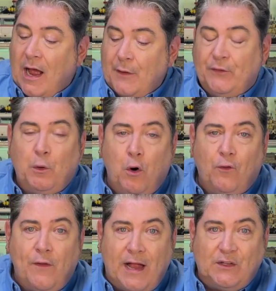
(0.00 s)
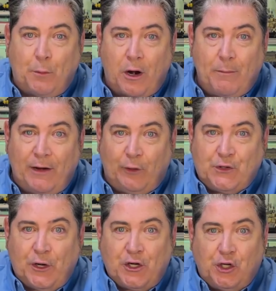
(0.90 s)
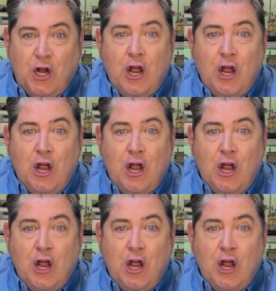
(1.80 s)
So overall, that's part of my frustration.